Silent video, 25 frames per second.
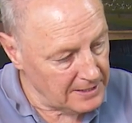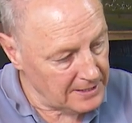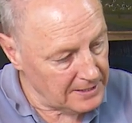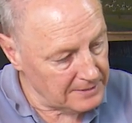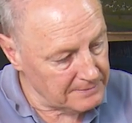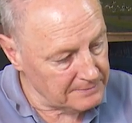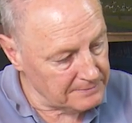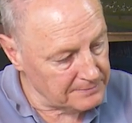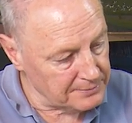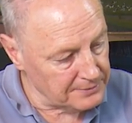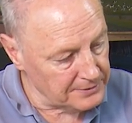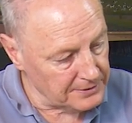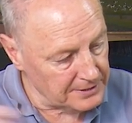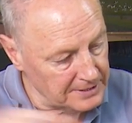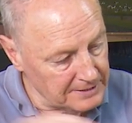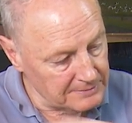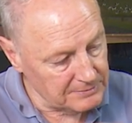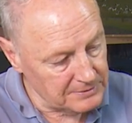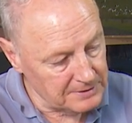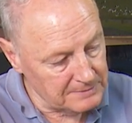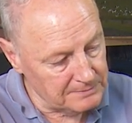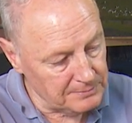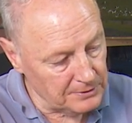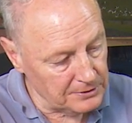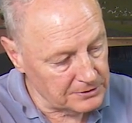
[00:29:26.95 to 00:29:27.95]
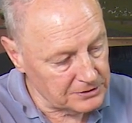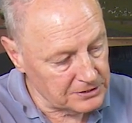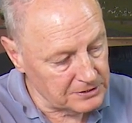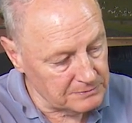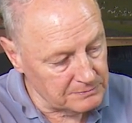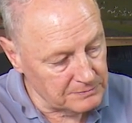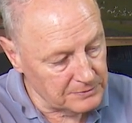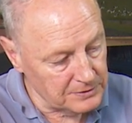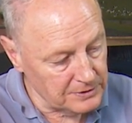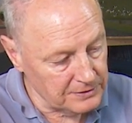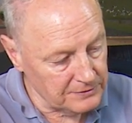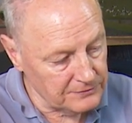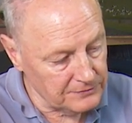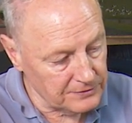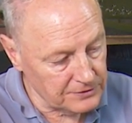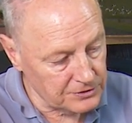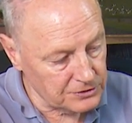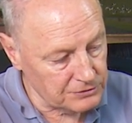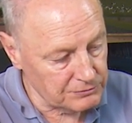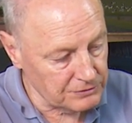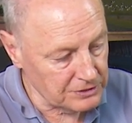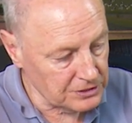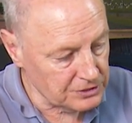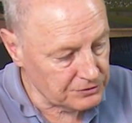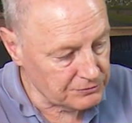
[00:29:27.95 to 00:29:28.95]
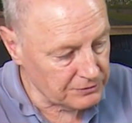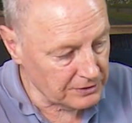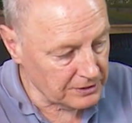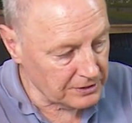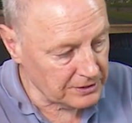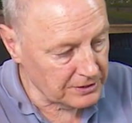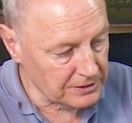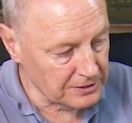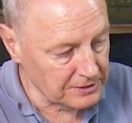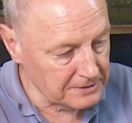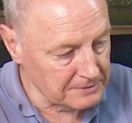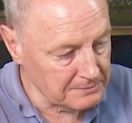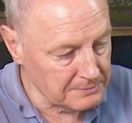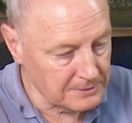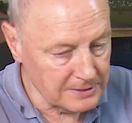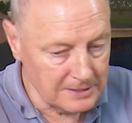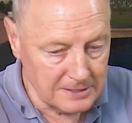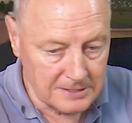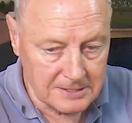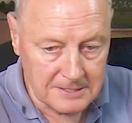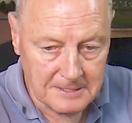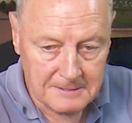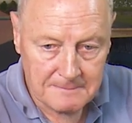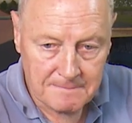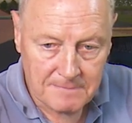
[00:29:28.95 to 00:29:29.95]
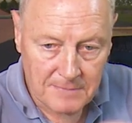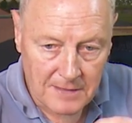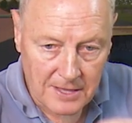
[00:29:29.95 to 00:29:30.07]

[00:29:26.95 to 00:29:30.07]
and prime the bottom of the tree trunk kind of bits.